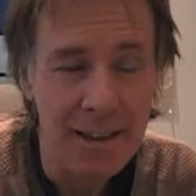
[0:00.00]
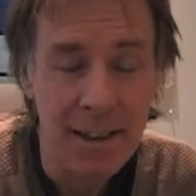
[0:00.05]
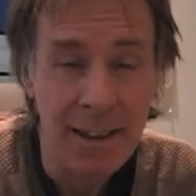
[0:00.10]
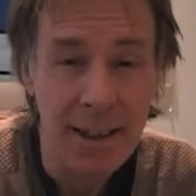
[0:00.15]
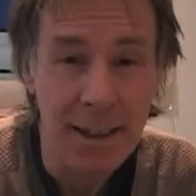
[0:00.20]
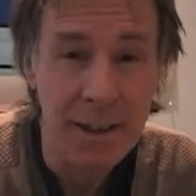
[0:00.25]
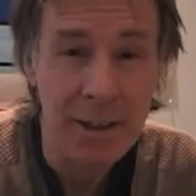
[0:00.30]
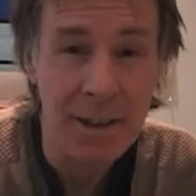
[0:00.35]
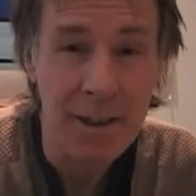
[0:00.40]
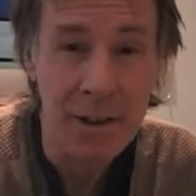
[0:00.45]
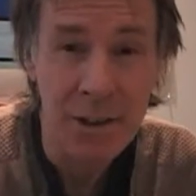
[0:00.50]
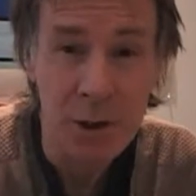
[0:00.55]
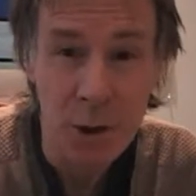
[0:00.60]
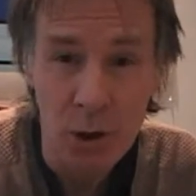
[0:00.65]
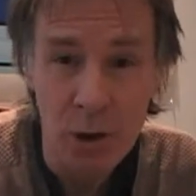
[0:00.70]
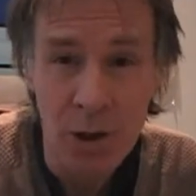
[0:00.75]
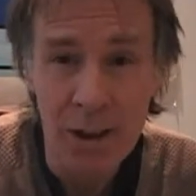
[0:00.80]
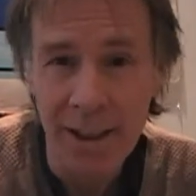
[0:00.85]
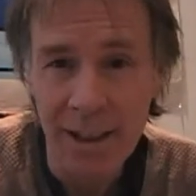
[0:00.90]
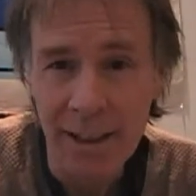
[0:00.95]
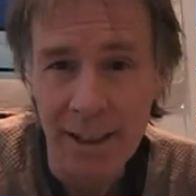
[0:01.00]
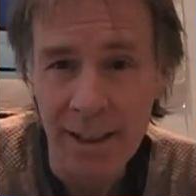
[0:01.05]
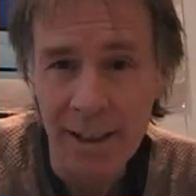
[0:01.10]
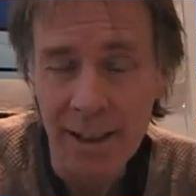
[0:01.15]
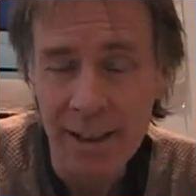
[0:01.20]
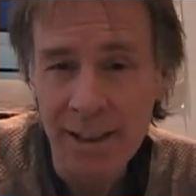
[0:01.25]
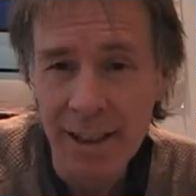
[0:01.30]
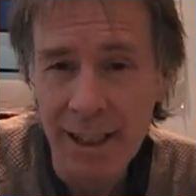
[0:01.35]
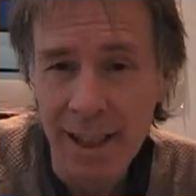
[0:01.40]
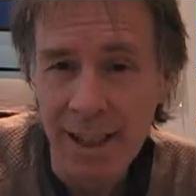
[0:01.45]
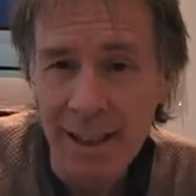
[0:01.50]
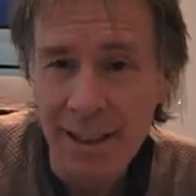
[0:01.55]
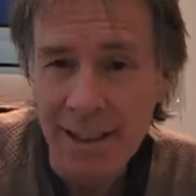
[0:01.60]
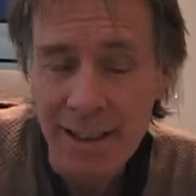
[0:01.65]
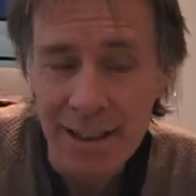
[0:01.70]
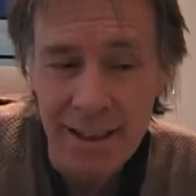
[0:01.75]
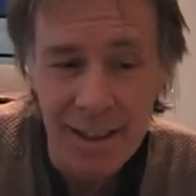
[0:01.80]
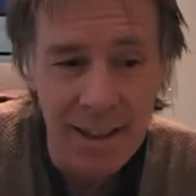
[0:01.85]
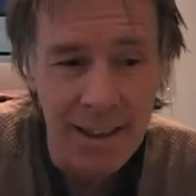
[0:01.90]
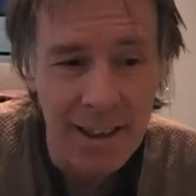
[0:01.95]
a talking
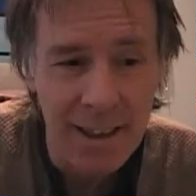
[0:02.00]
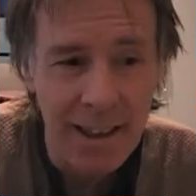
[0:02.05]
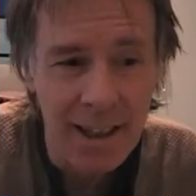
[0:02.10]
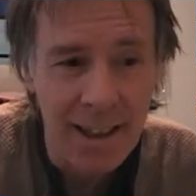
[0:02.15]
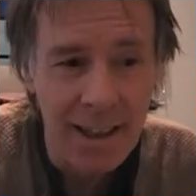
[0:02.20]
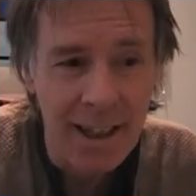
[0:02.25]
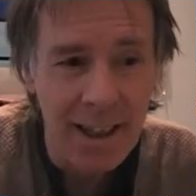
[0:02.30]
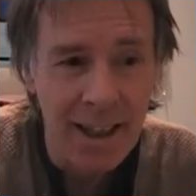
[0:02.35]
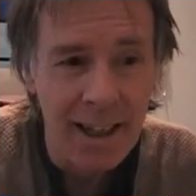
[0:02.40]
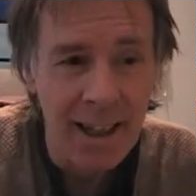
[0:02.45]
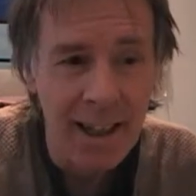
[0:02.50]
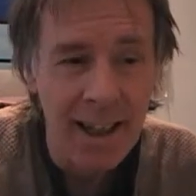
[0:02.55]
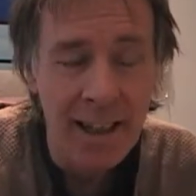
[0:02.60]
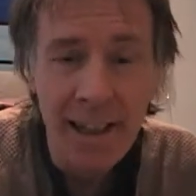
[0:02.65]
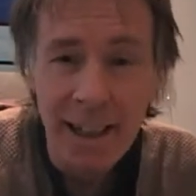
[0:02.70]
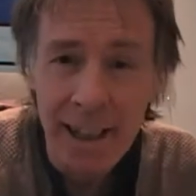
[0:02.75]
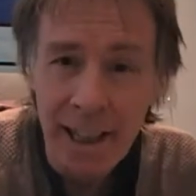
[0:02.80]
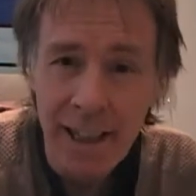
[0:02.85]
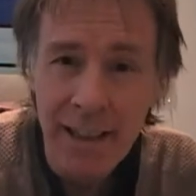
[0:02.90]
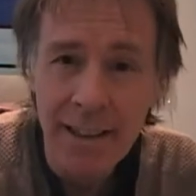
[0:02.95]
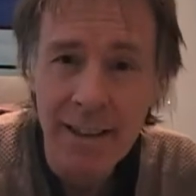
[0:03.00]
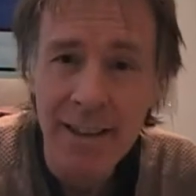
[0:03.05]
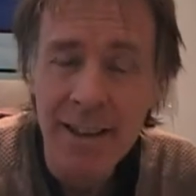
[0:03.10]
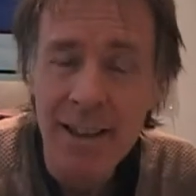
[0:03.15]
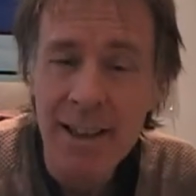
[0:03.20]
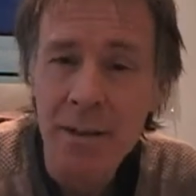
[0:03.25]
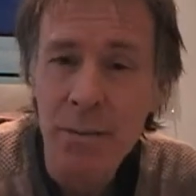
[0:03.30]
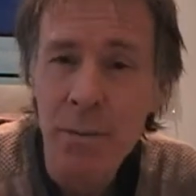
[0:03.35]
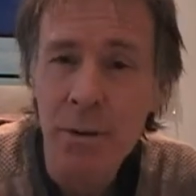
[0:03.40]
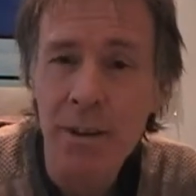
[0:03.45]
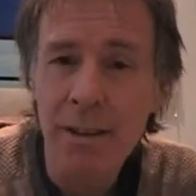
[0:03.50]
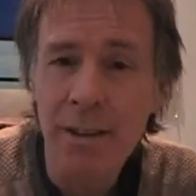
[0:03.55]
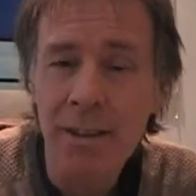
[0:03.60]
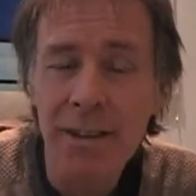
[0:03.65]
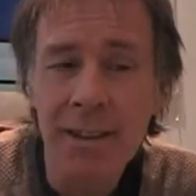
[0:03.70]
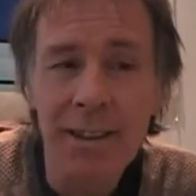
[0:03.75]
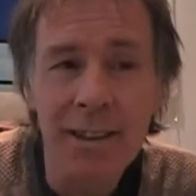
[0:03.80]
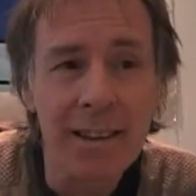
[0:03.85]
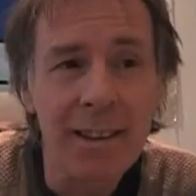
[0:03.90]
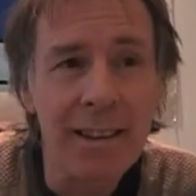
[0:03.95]
cat. And again, this
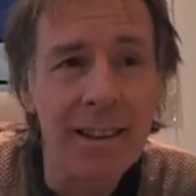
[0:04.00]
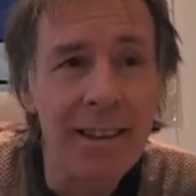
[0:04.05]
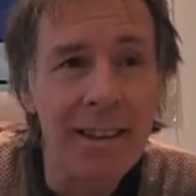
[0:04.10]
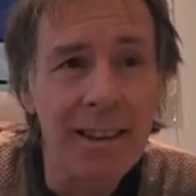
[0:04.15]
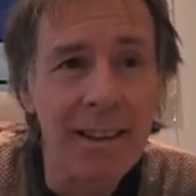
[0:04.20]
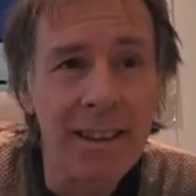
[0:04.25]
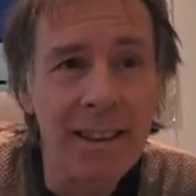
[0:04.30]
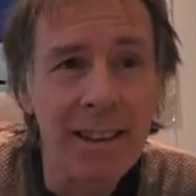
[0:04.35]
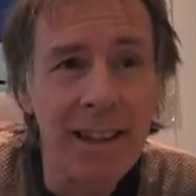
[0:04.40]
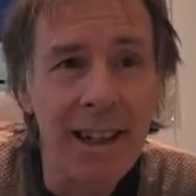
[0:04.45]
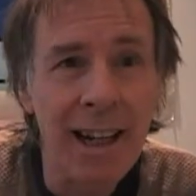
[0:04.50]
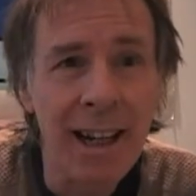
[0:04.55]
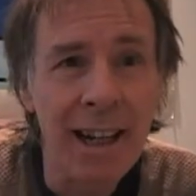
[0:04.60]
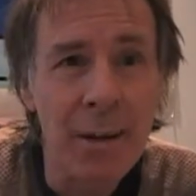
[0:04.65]
one I